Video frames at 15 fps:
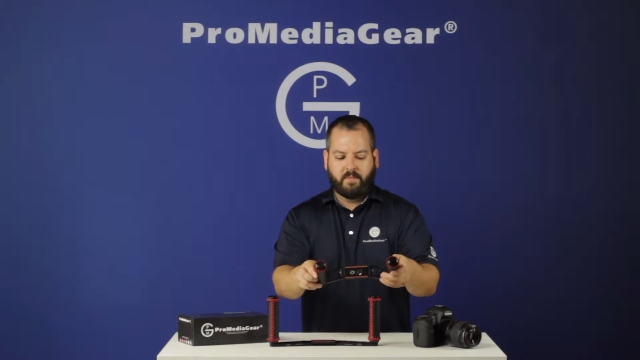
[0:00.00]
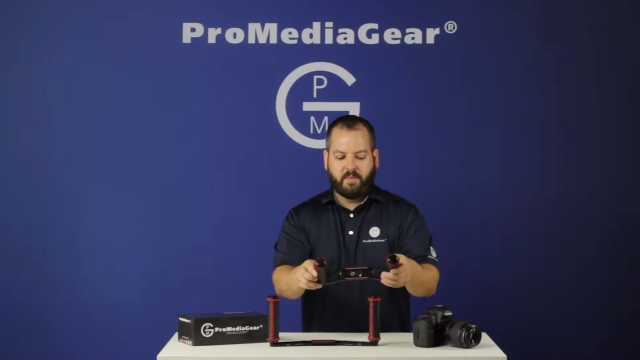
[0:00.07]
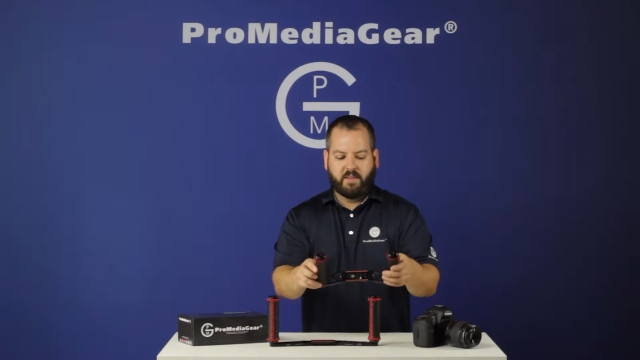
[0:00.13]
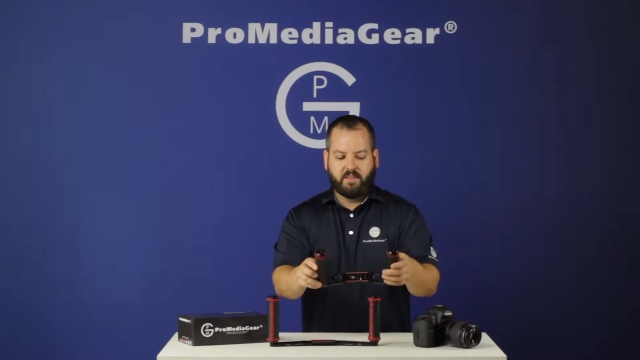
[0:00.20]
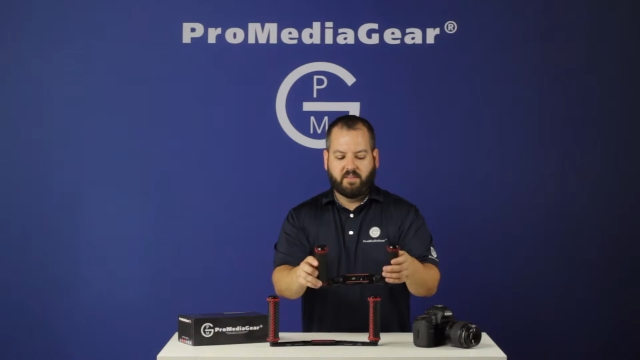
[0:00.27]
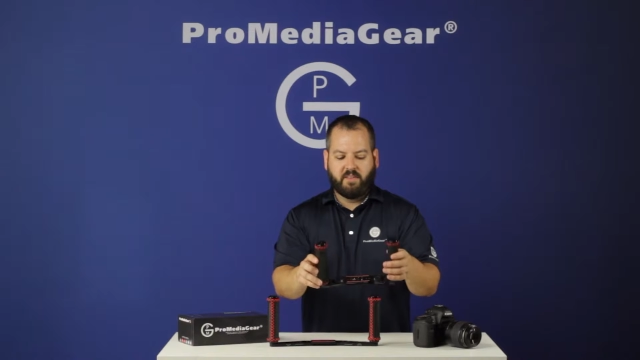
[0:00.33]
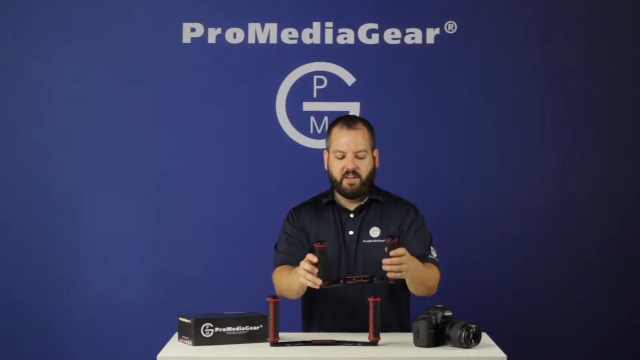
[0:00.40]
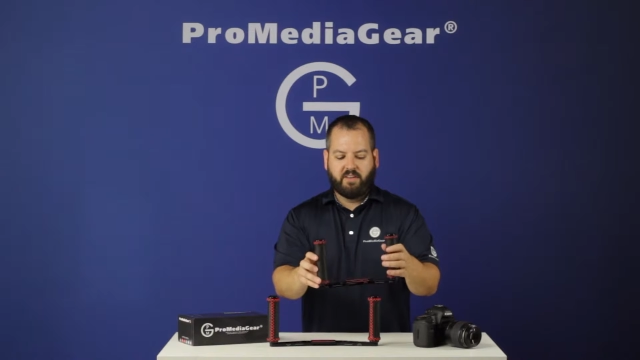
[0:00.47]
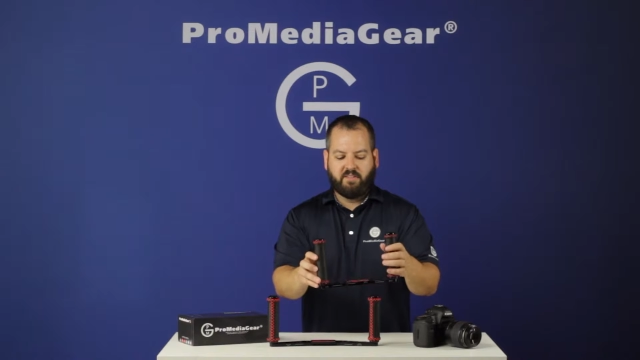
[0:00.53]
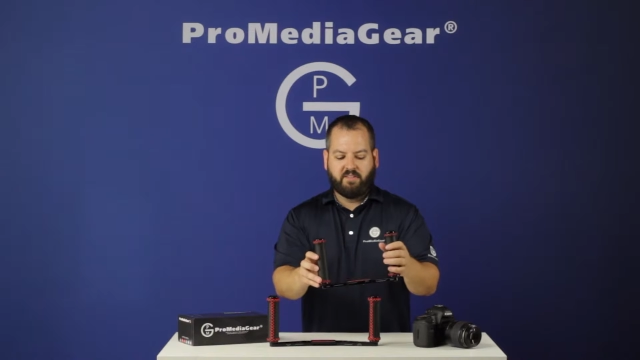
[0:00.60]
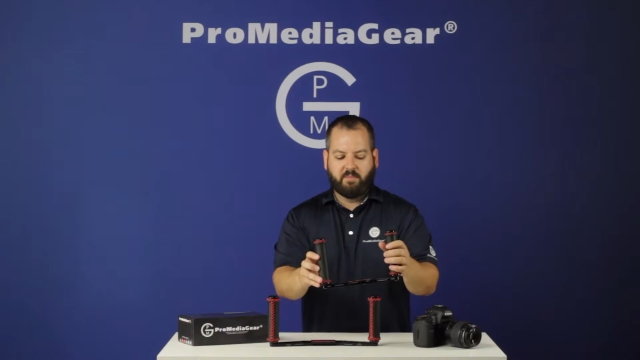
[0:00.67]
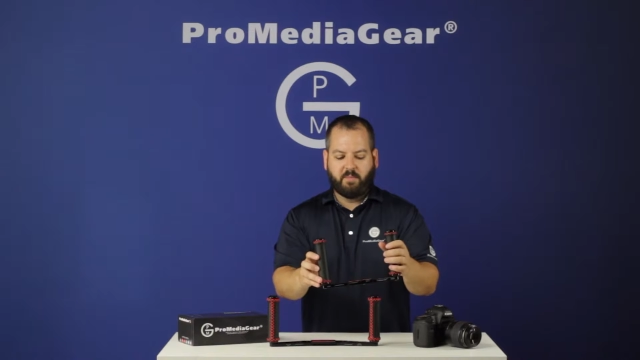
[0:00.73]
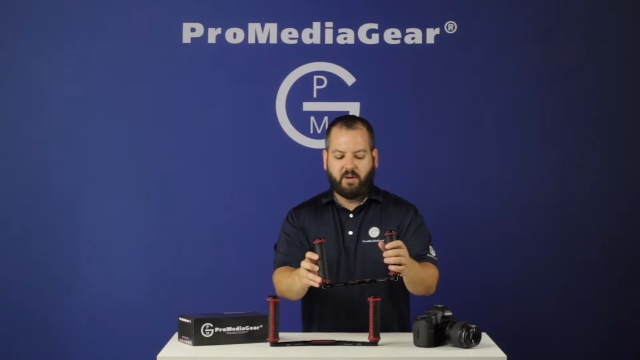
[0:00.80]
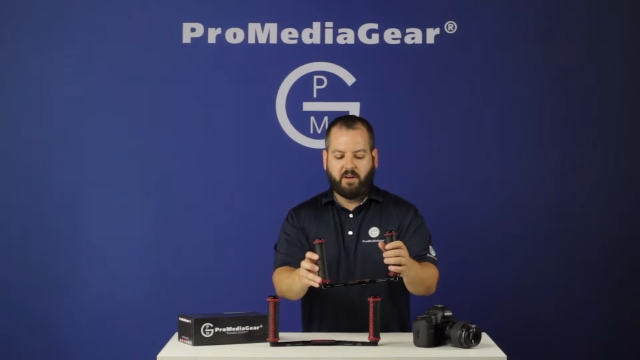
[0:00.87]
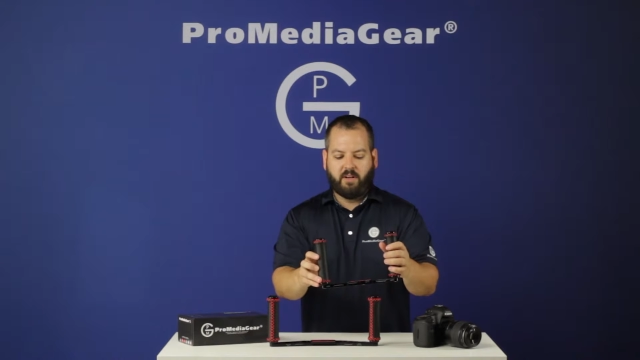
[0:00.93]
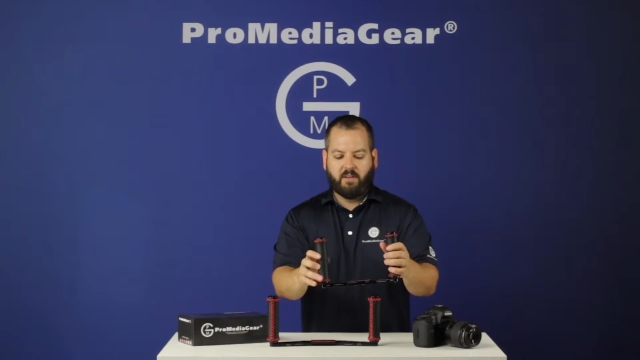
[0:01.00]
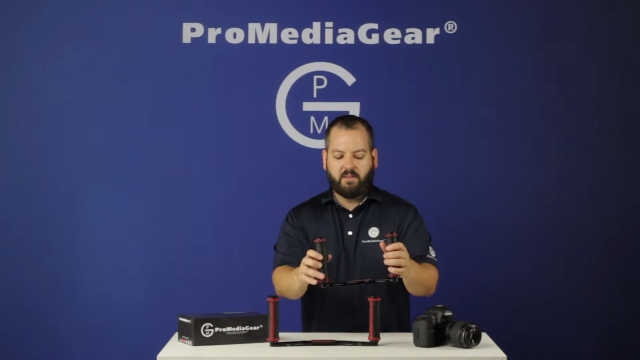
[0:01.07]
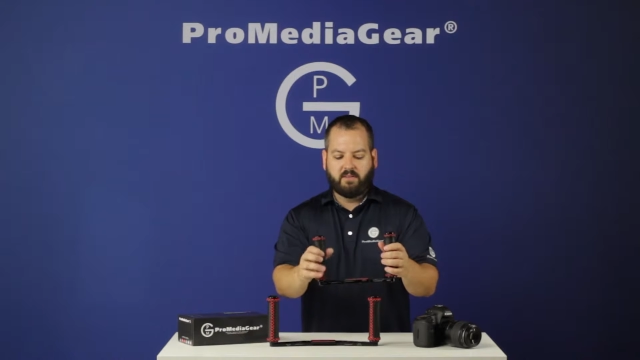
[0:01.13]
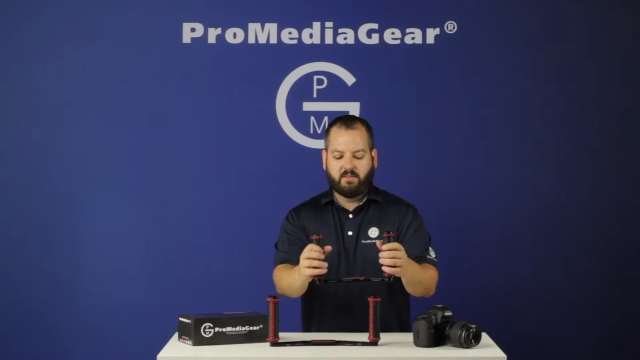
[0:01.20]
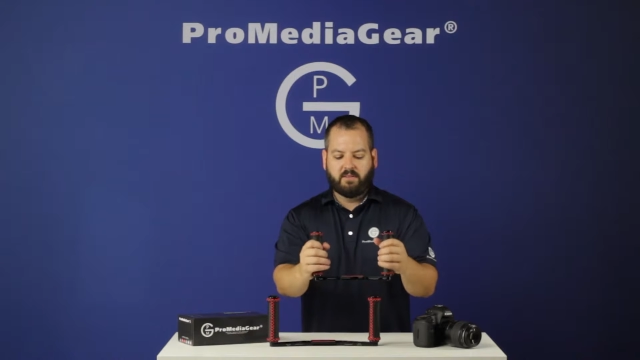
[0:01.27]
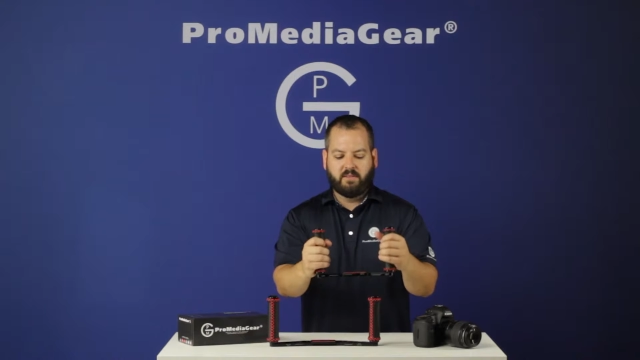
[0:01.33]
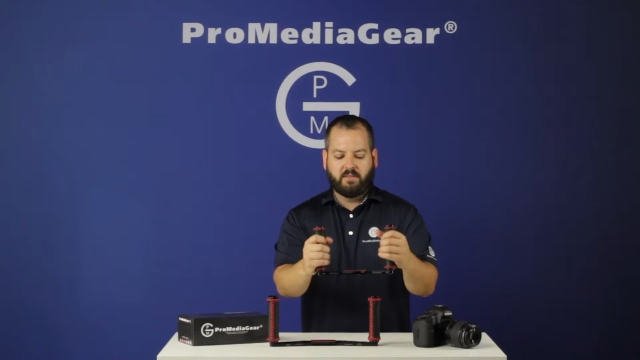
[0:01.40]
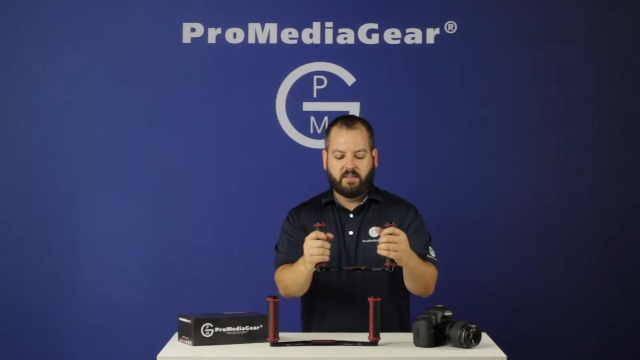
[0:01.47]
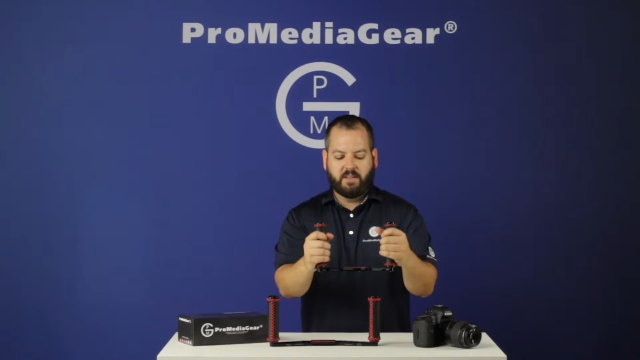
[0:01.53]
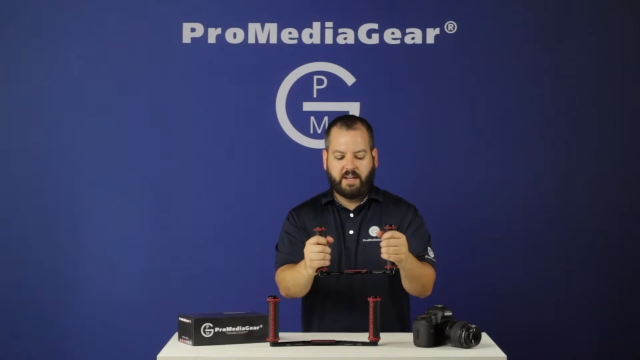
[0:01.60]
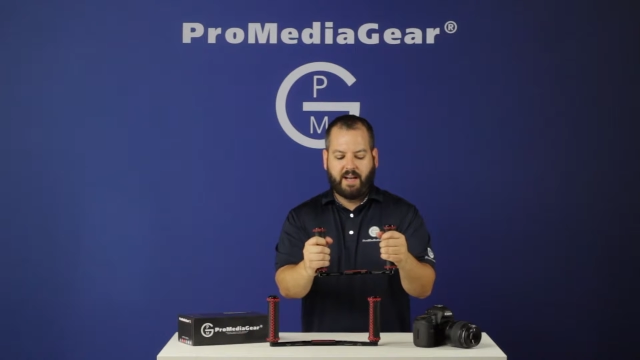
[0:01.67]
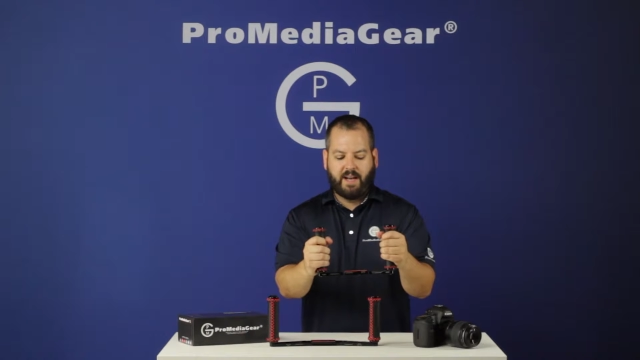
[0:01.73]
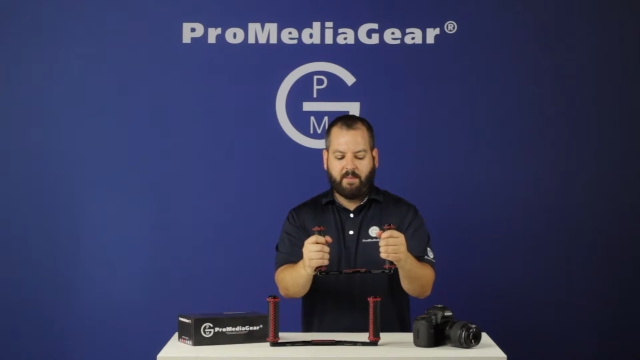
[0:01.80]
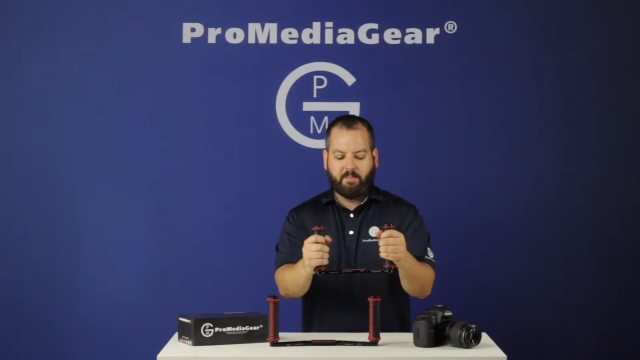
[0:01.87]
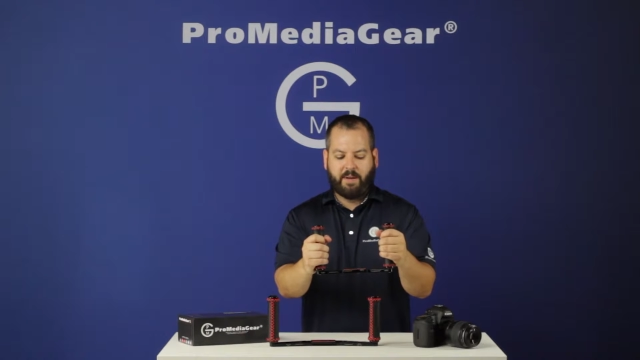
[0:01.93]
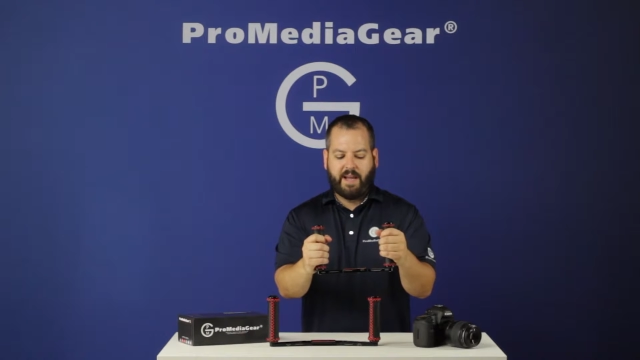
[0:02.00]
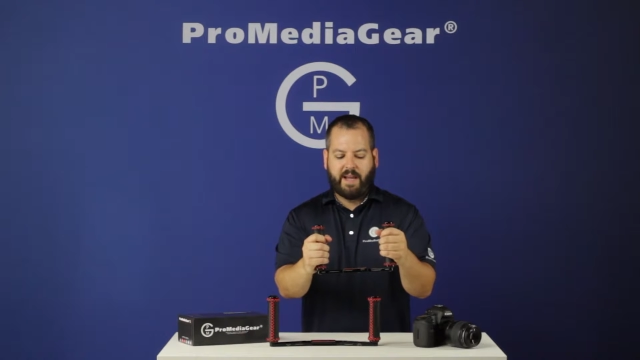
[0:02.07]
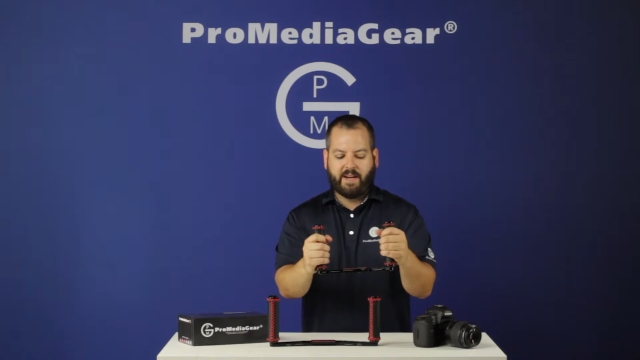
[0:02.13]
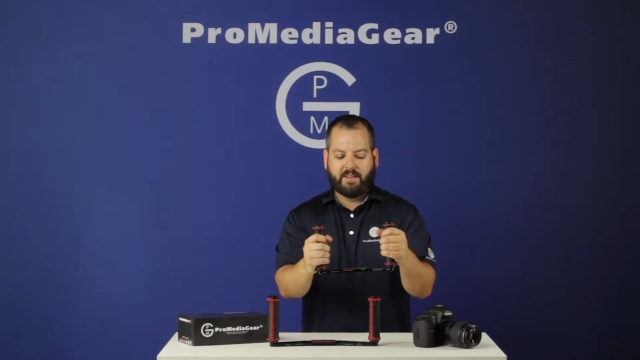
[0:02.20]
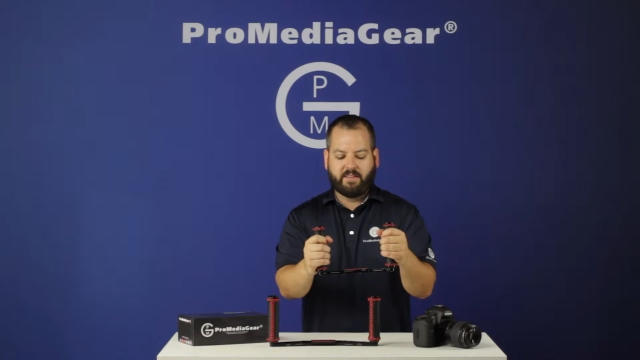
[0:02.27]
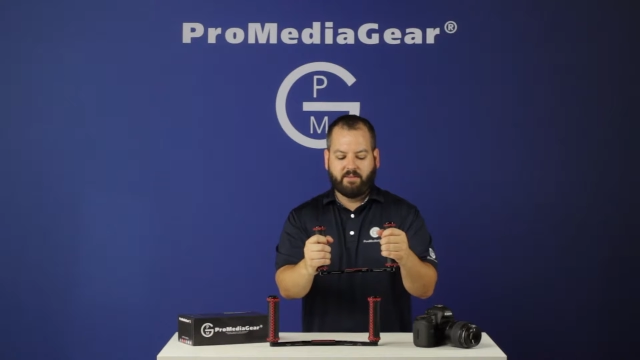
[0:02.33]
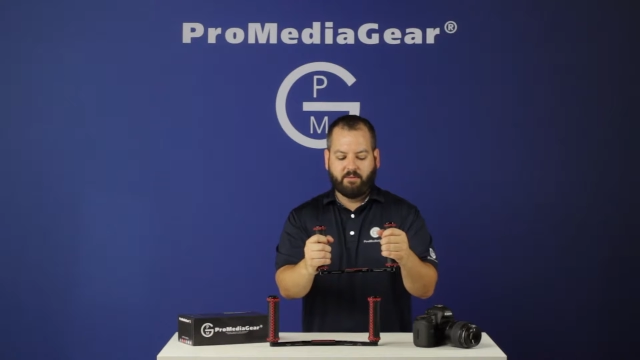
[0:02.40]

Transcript: is a very small, compact,